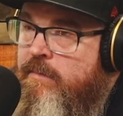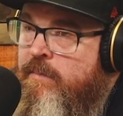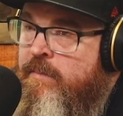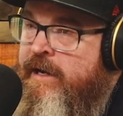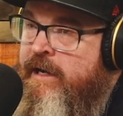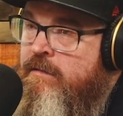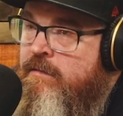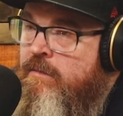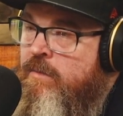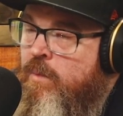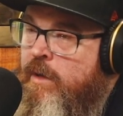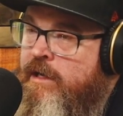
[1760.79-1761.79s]
but
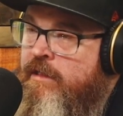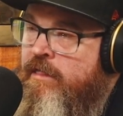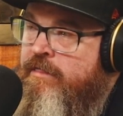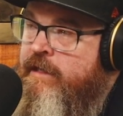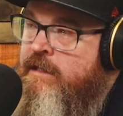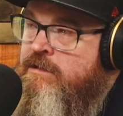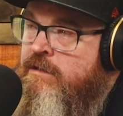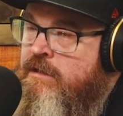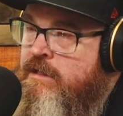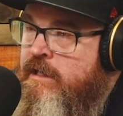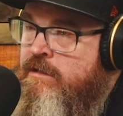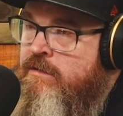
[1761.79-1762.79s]
one of the things
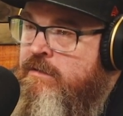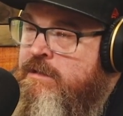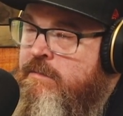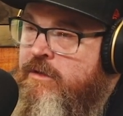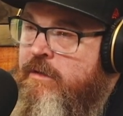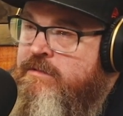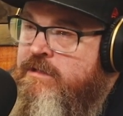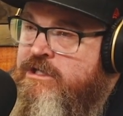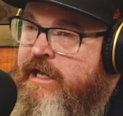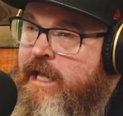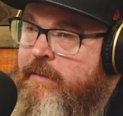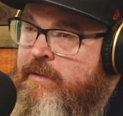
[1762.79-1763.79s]
you can do sometimes to
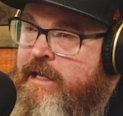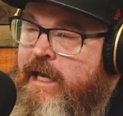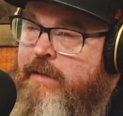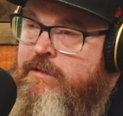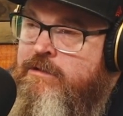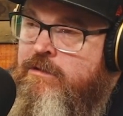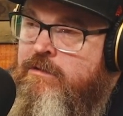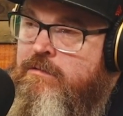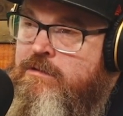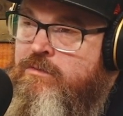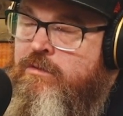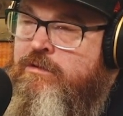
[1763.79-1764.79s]
shake up a game is you
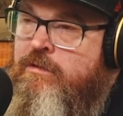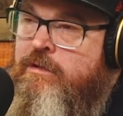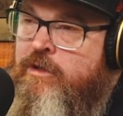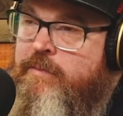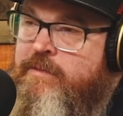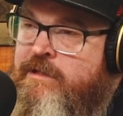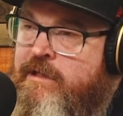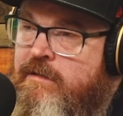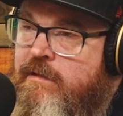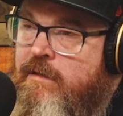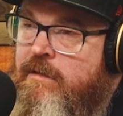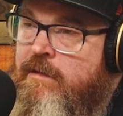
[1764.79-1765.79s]
sort of do the opposite.